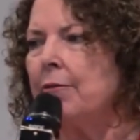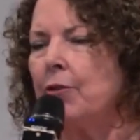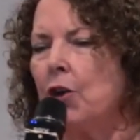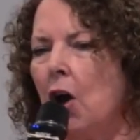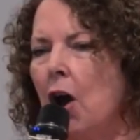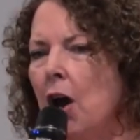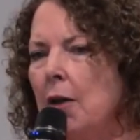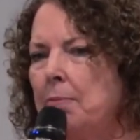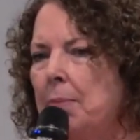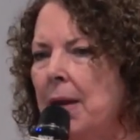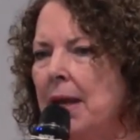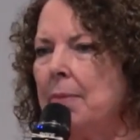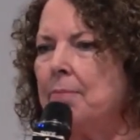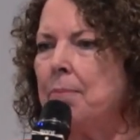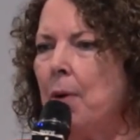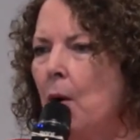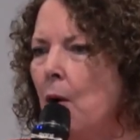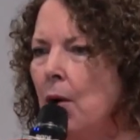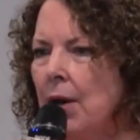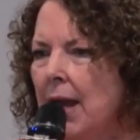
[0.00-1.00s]
of God being
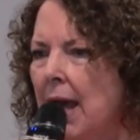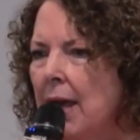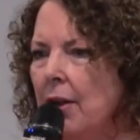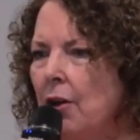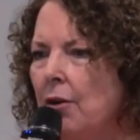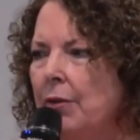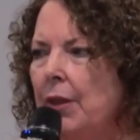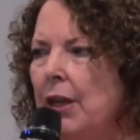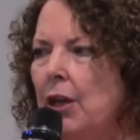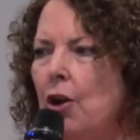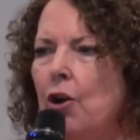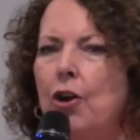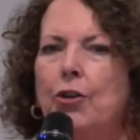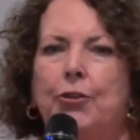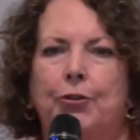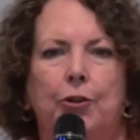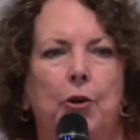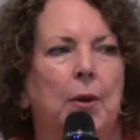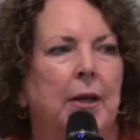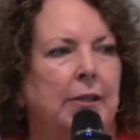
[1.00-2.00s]
poured out on the
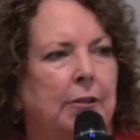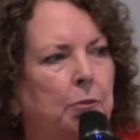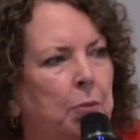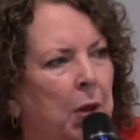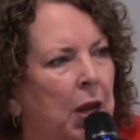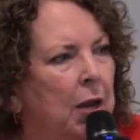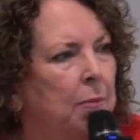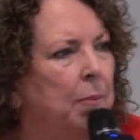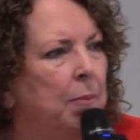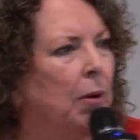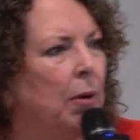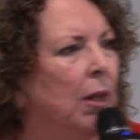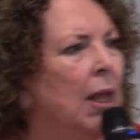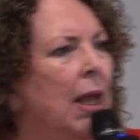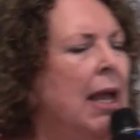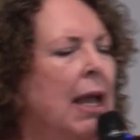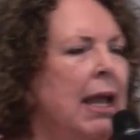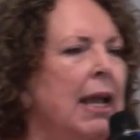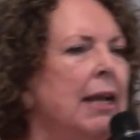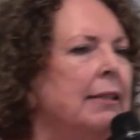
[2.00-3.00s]
earth through his people.
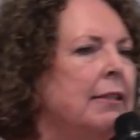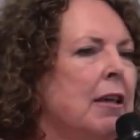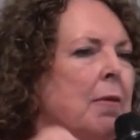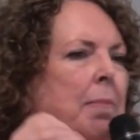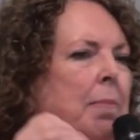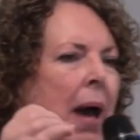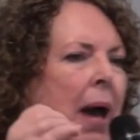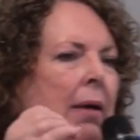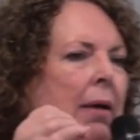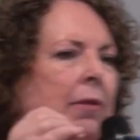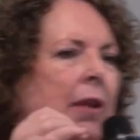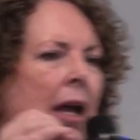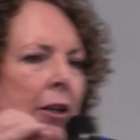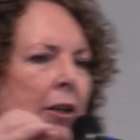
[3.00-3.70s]
It's about